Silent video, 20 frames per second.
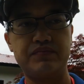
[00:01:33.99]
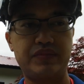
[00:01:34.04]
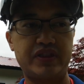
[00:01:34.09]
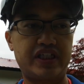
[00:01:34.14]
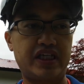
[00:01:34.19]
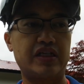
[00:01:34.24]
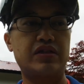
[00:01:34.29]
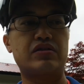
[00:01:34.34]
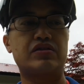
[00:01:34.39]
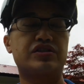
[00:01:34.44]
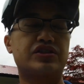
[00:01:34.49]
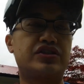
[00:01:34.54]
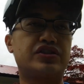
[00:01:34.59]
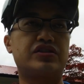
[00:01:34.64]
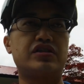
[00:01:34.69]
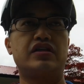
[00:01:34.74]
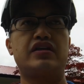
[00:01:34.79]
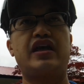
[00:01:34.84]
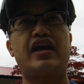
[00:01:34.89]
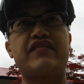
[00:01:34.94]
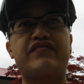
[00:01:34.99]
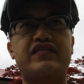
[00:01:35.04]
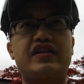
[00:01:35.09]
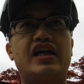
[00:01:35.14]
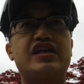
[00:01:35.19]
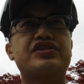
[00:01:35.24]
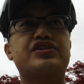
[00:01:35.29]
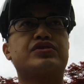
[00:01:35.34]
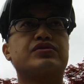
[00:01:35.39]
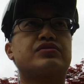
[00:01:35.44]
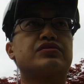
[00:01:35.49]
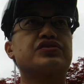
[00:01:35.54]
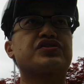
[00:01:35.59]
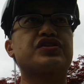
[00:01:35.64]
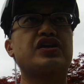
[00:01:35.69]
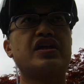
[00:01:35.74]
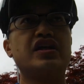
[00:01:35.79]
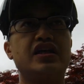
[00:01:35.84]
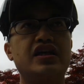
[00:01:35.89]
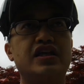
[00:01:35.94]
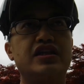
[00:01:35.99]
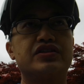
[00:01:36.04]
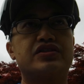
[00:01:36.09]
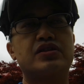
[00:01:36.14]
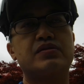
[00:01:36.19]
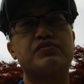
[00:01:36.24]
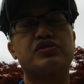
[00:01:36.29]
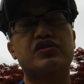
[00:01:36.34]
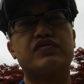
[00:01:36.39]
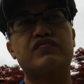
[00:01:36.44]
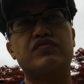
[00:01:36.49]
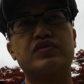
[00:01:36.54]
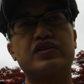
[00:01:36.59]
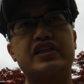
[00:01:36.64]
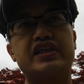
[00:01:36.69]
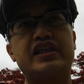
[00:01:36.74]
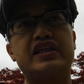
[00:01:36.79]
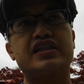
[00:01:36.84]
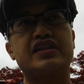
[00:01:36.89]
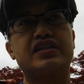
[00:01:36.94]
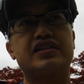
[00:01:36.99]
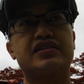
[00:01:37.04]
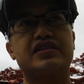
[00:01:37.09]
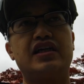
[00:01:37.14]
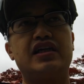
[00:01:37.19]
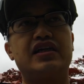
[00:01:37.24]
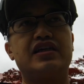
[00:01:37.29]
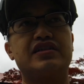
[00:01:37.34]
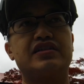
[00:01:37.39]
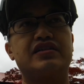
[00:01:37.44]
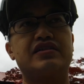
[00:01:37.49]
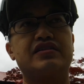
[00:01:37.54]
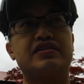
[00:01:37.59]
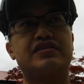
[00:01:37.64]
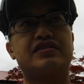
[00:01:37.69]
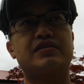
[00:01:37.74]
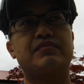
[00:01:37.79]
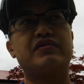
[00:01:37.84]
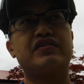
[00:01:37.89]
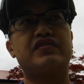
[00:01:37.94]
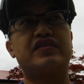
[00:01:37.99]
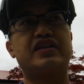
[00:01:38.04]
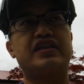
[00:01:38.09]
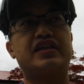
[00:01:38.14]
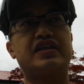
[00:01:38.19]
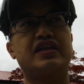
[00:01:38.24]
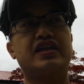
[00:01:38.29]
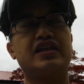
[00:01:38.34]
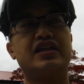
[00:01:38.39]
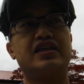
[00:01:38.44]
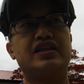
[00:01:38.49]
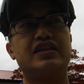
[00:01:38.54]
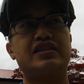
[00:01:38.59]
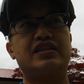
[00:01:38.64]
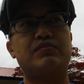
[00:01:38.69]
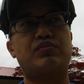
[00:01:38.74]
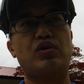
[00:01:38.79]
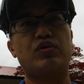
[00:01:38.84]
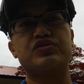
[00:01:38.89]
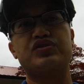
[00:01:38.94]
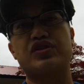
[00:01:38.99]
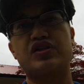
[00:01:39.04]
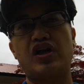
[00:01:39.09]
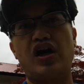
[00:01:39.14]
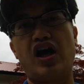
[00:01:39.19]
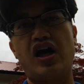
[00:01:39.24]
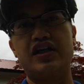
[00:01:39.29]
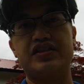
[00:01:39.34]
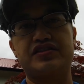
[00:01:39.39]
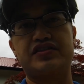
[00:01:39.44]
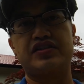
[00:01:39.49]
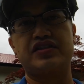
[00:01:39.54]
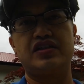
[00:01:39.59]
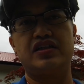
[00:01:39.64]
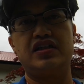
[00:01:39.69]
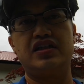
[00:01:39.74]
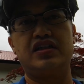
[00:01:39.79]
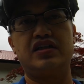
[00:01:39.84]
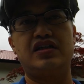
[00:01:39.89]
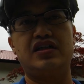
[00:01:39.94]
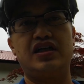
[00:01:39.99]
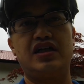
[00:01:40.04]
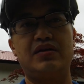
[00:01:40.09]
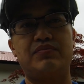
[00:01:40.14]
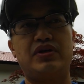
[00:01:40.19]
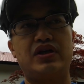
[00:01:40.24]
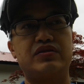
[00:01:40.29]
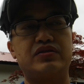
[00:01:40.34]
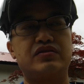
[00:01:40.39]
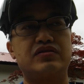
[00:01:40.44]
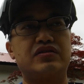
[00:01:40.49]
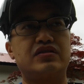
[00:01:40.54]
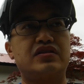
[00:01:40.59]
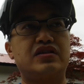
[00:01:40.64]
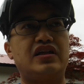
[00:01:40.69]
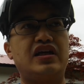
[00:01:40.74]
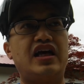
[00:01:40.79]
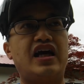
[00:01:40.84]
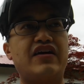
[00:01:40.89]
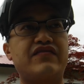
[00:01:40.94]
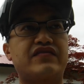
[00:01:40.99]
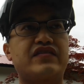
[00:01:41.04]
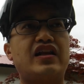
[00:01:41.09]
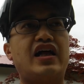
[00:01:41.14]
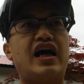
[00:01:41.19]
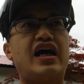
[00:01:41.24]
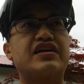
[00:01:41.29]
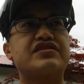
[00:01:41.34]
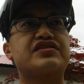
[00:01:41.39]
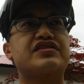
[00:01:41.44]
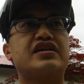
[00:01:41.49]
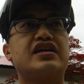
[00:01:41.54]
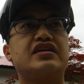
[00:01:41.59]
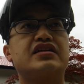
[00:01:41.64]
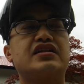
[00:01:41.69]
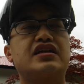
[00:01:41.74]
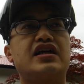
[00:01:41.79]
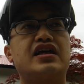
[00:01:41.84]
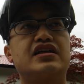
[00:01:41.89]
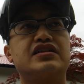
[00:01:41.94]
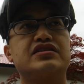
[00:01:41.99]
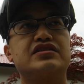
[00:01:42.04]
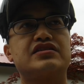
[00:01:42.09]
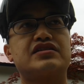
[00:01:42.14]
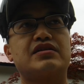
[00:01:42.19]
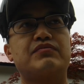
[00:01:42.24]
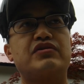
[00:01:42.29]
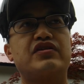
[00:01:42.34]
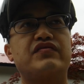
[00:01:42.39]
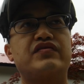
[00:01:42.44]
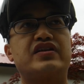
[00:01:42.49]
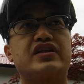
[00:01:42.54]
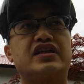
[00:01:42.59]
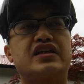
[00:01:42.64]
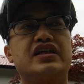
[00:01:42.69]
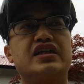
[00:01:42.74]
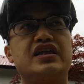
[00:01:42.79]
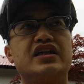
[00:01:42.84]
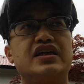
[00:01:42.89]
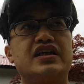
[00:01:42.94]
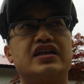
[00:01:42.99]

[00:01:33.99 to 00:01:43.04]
beginner F-class shooters in terms of really some of the pros and cons about F-class and some of the